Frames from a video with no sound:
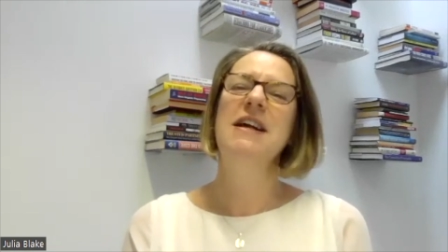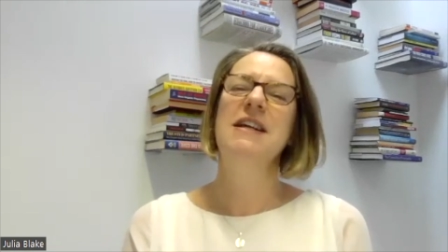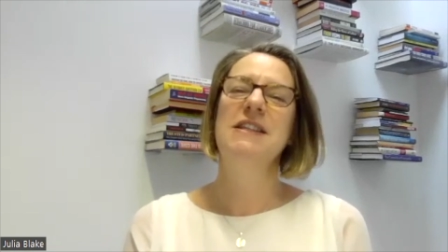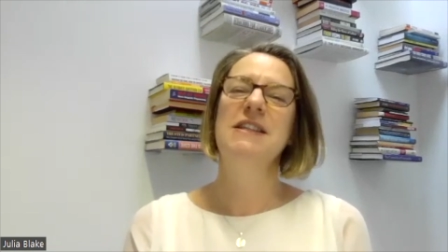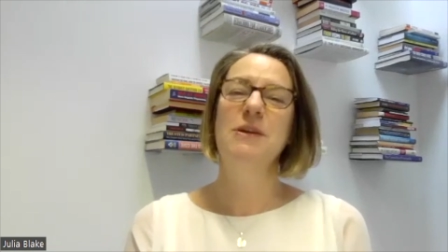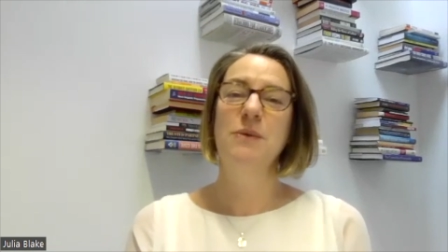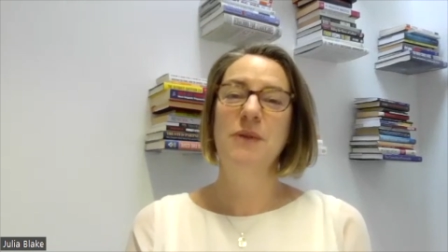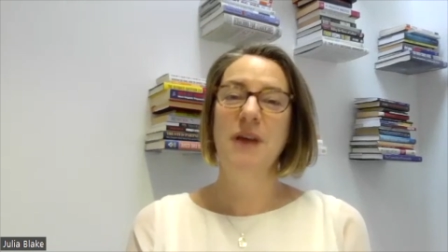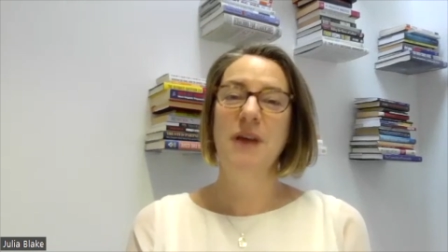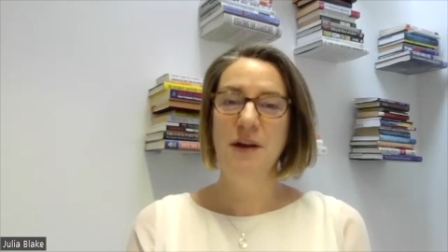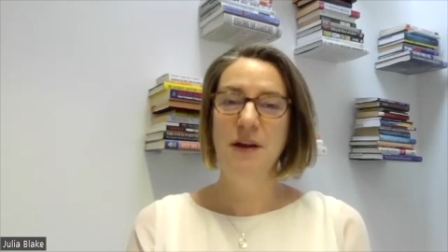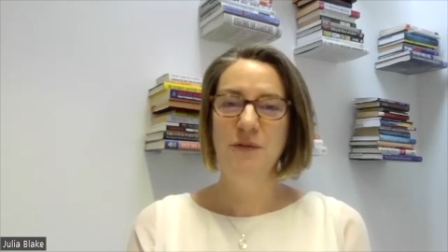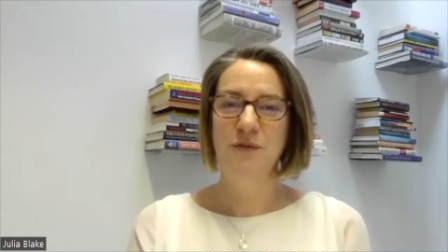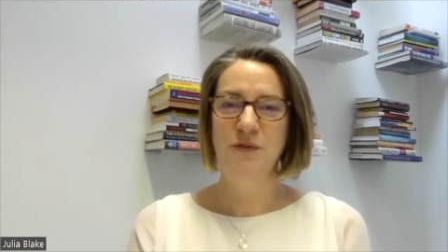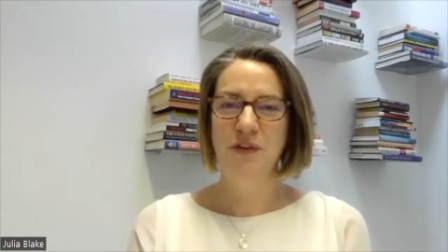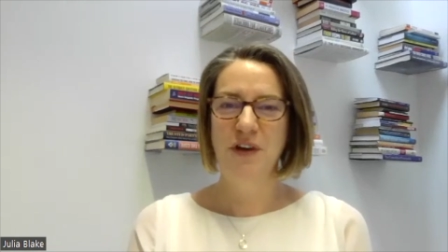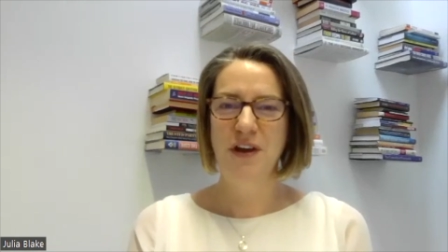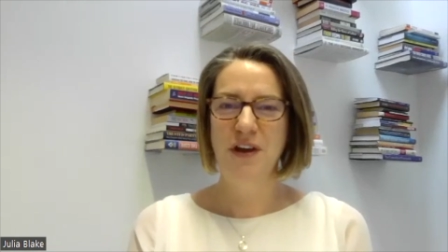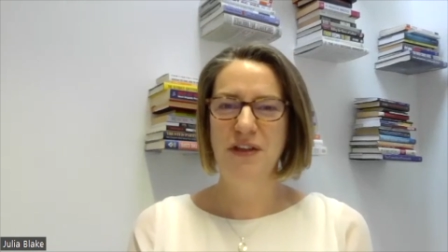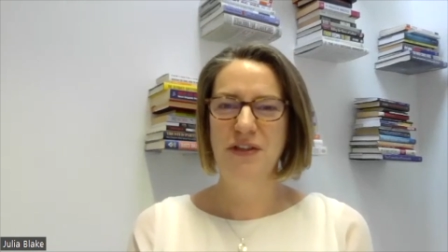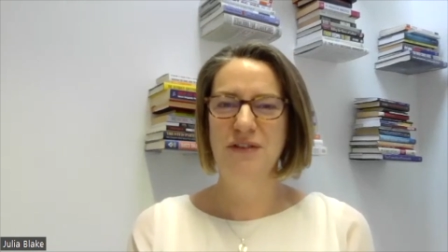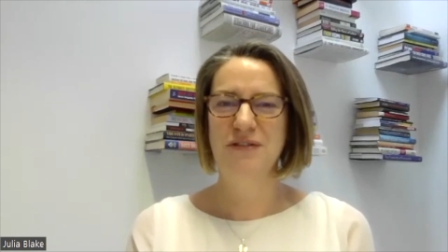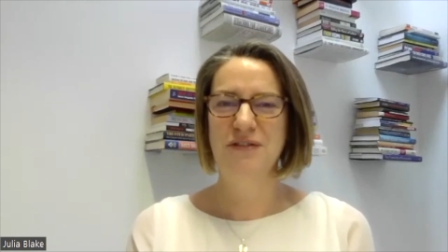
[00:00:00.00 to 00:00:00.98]
So without
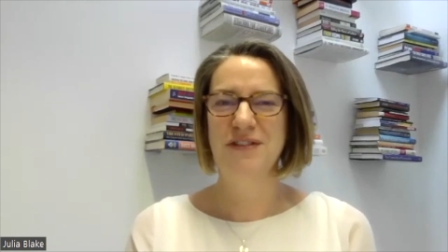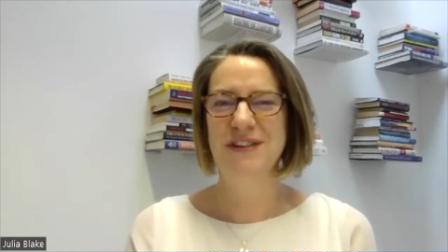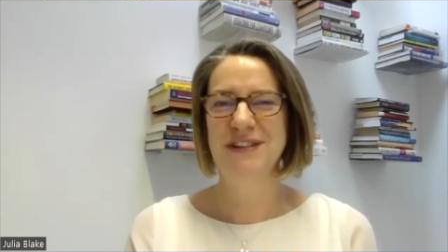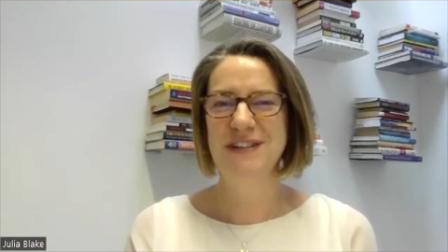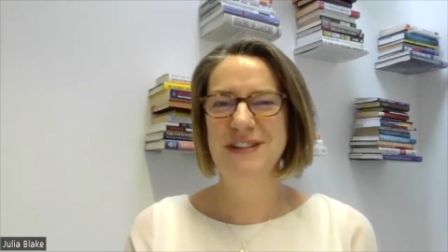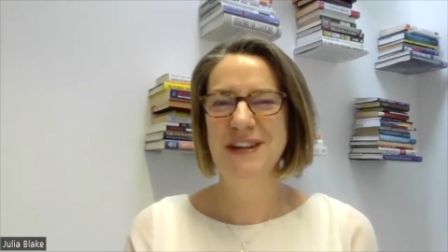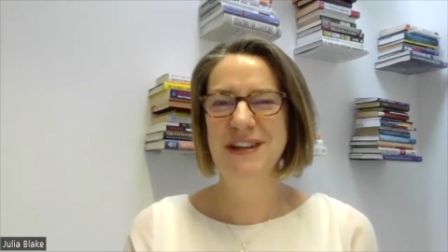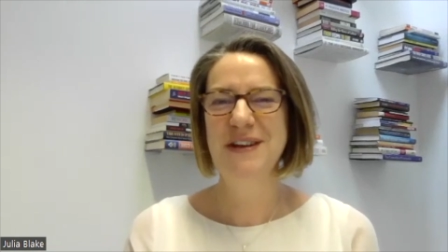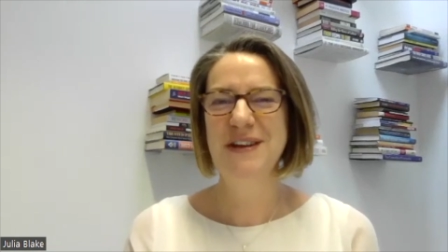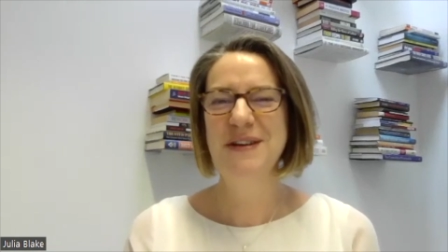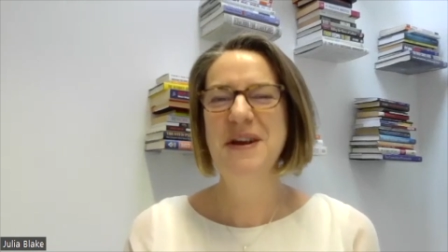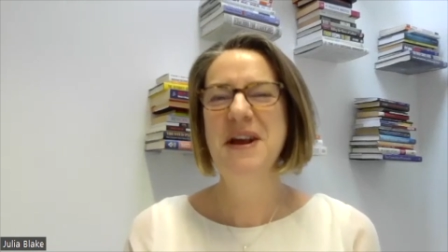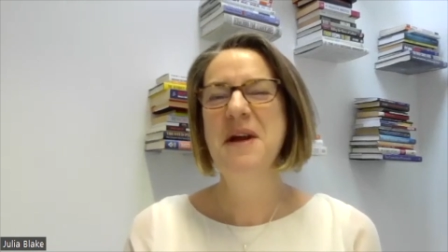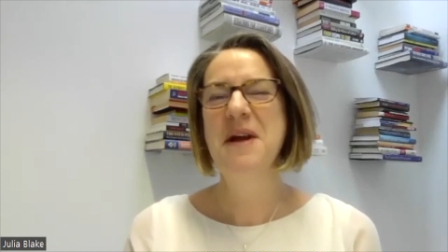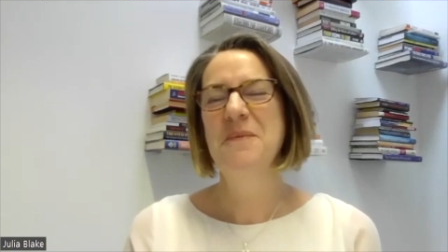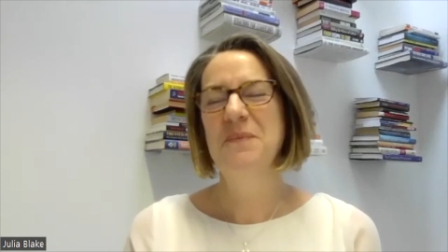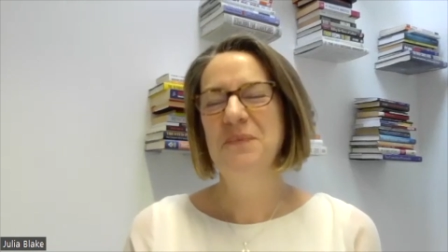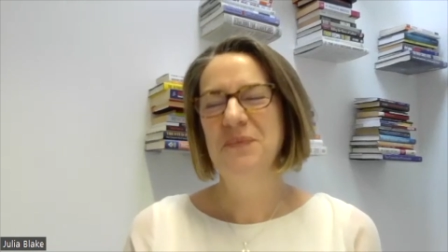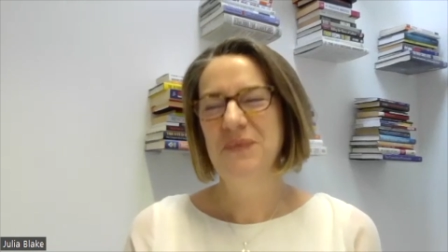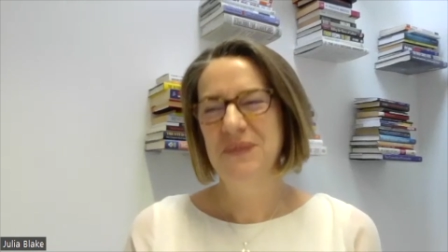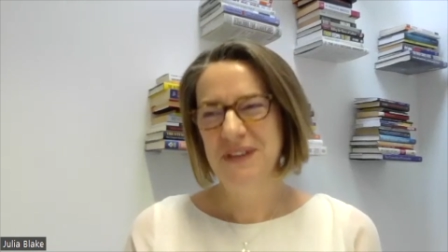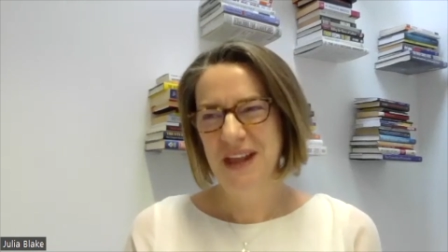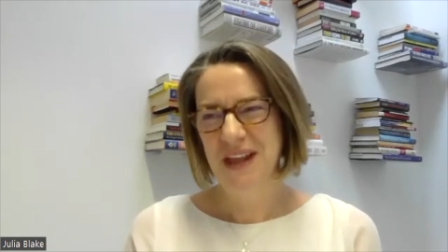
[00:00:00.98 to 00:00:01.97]
further ado,
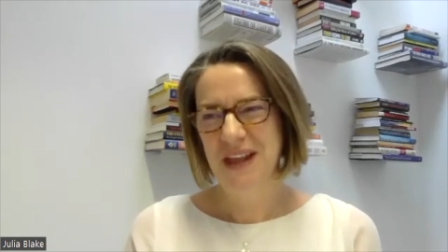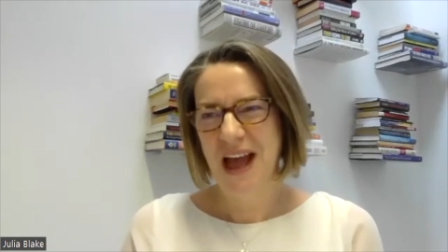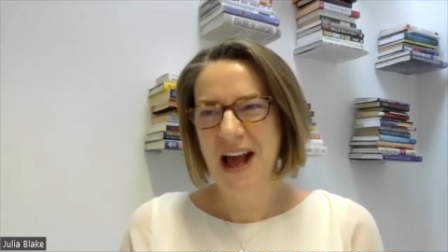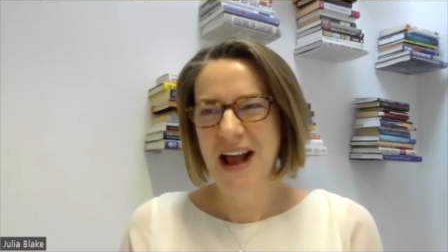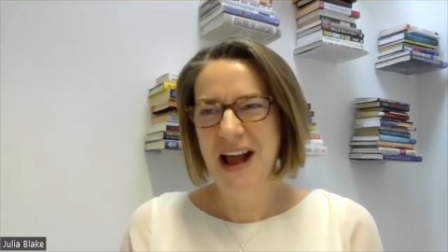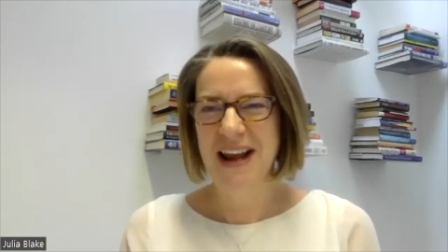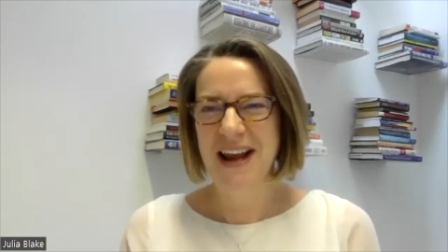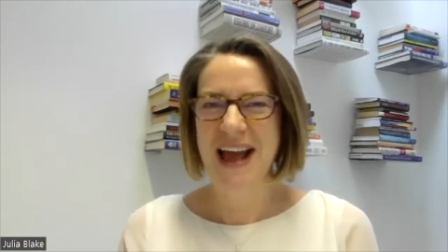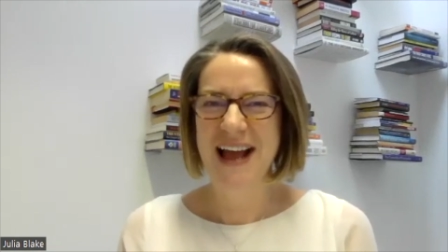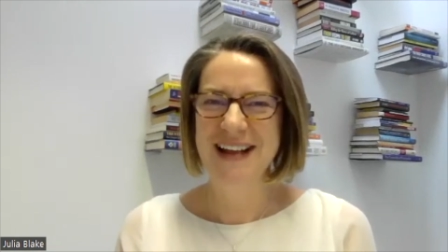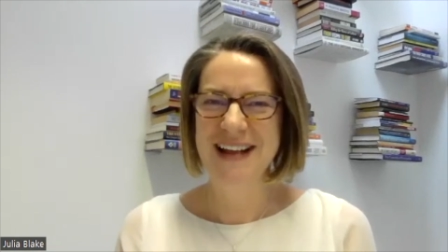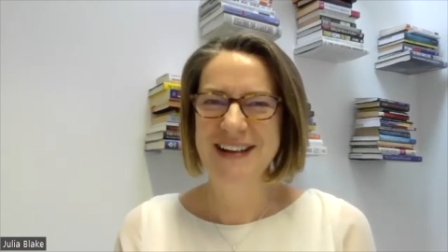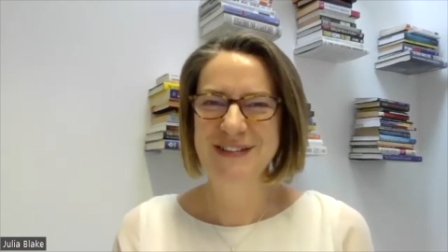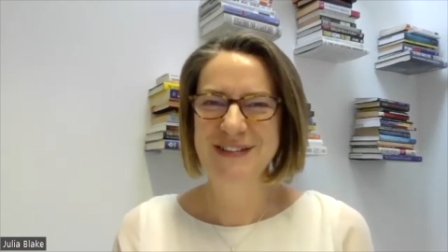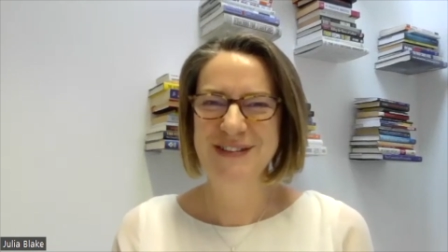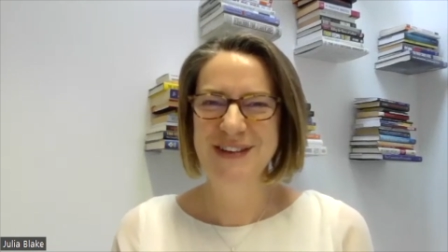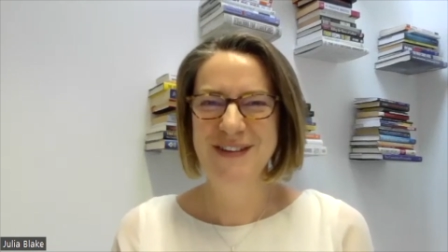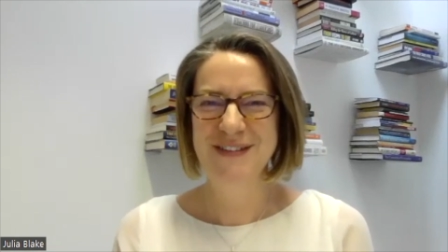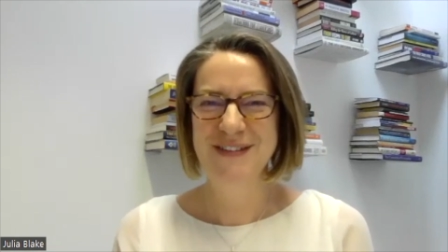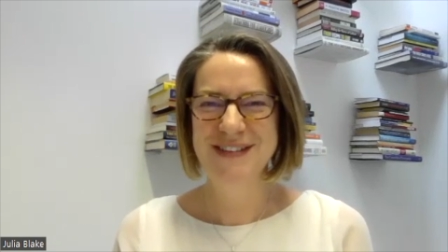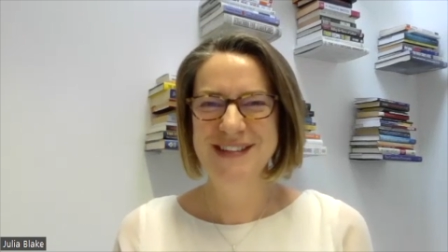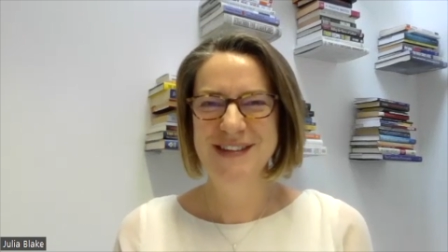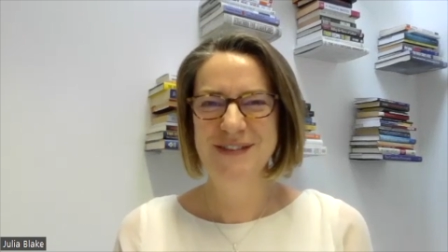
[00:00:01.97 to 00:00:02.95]
I'll hand you
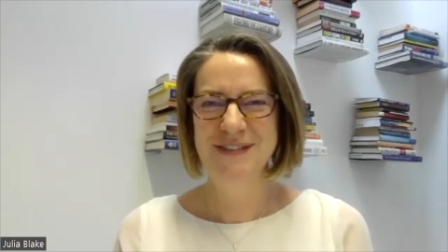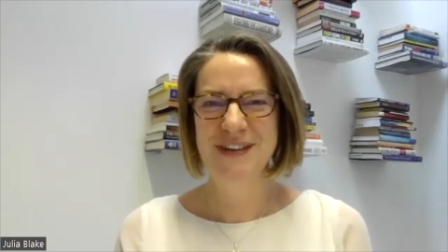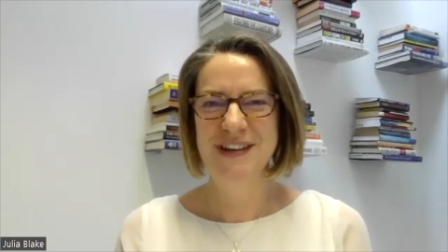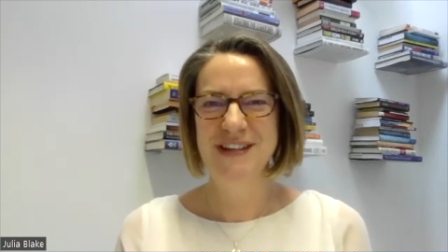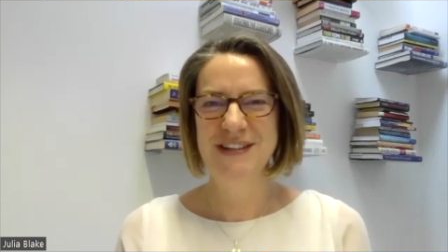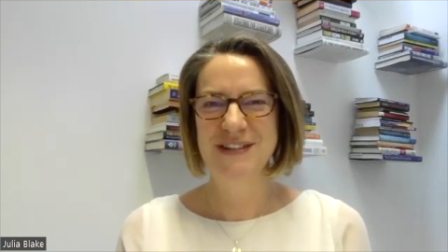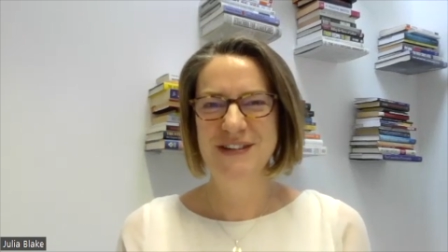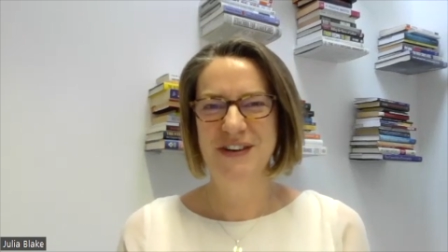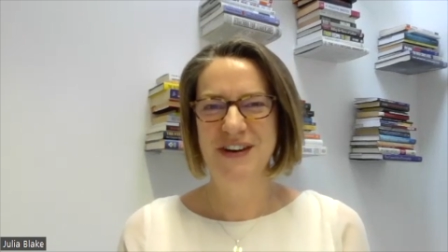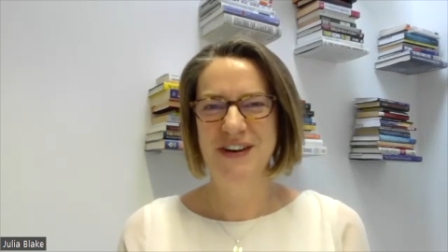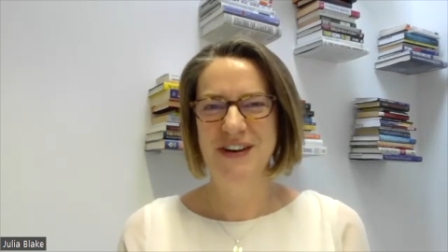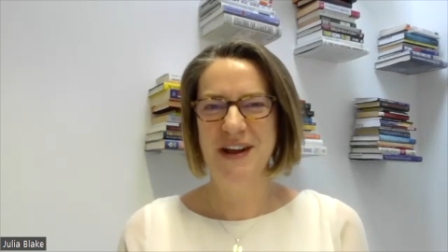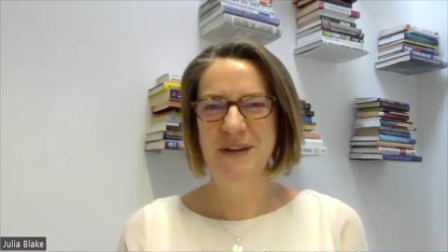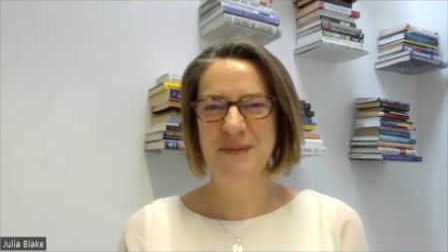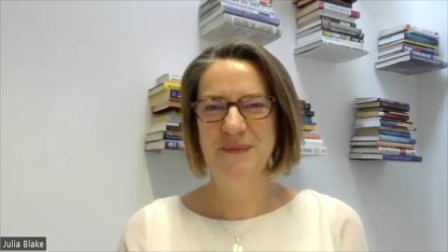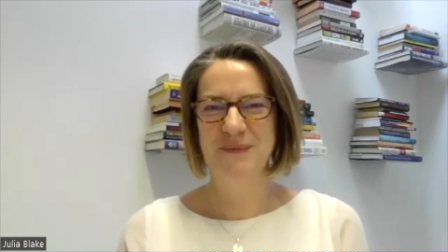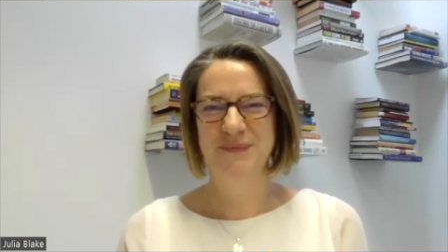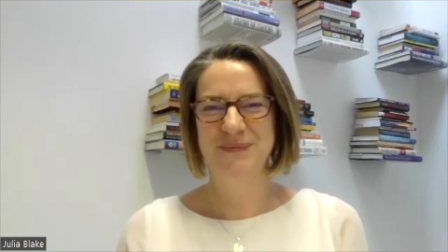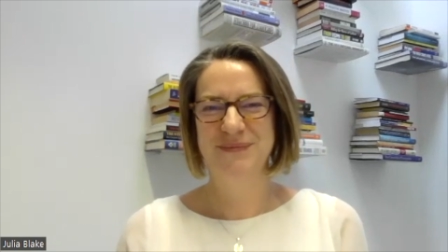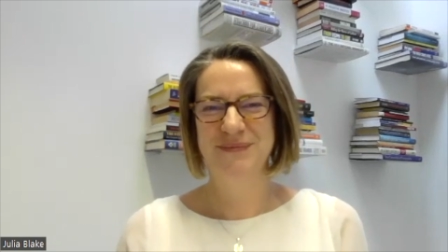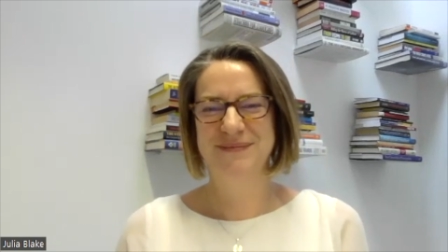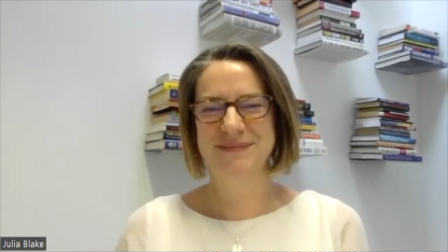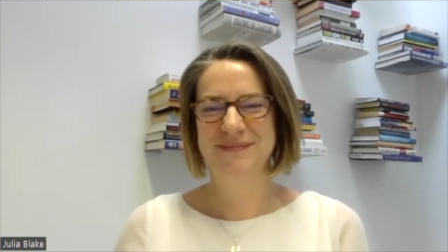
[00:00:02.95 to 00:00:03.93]
over to Victoria.